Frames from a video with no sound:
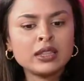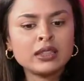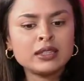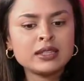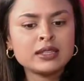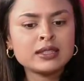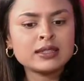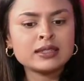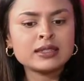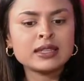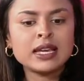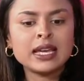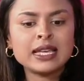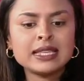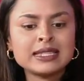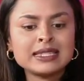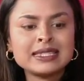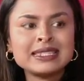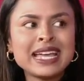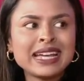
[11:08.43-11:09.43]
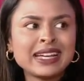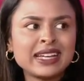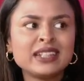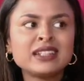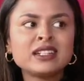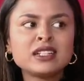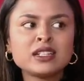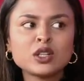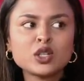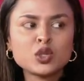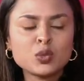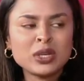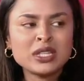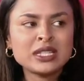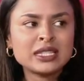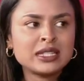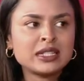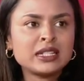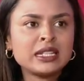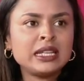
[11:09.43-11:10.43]
this second twin
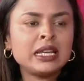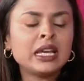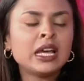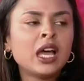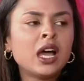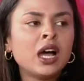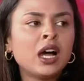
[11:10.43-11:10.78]
city